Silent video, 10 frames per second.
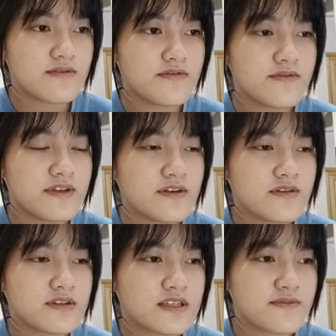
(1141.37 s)
a
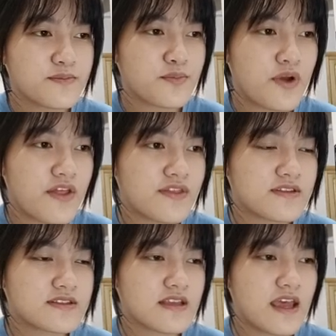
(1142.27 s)
few deep
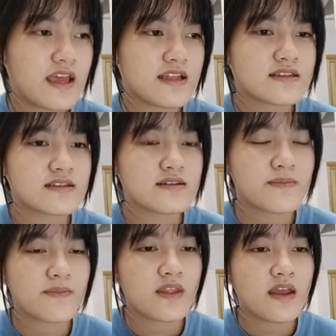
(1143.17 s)
breaths and..."
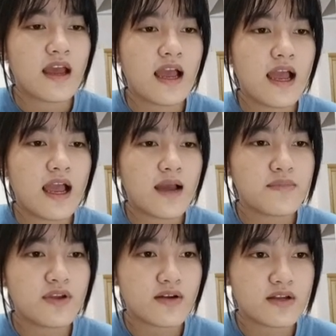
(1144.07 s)

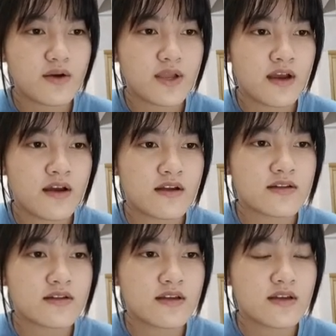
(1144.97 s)
"I'm not going on,"
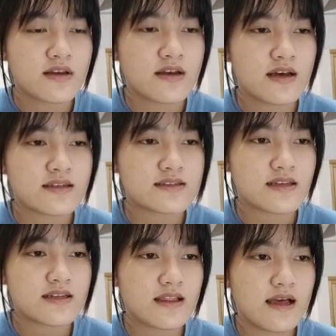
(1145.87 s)
I
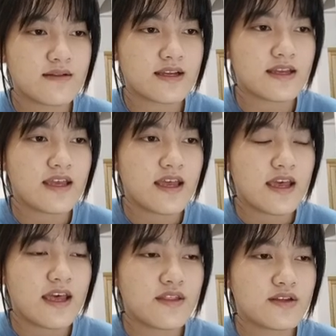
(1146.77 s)
said loudly,
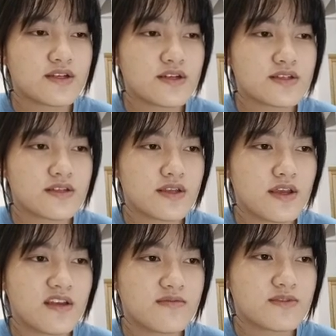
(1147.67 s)
and the tears
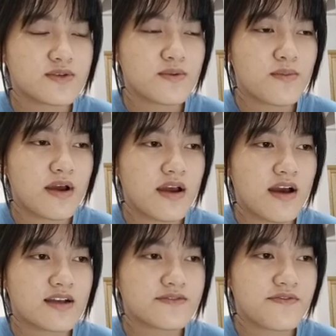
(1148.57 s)
came to my
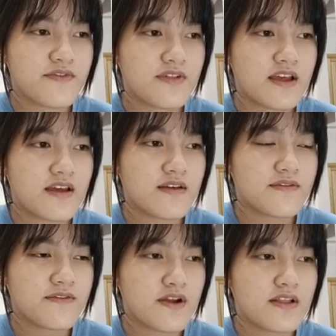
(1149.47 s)
eyes
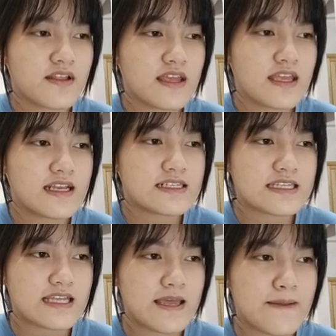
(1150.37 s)
fairly
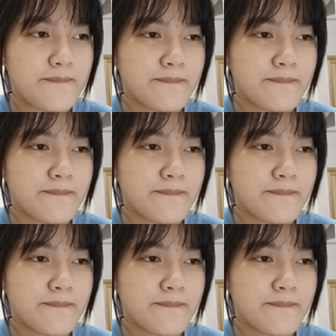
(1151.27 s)
easily.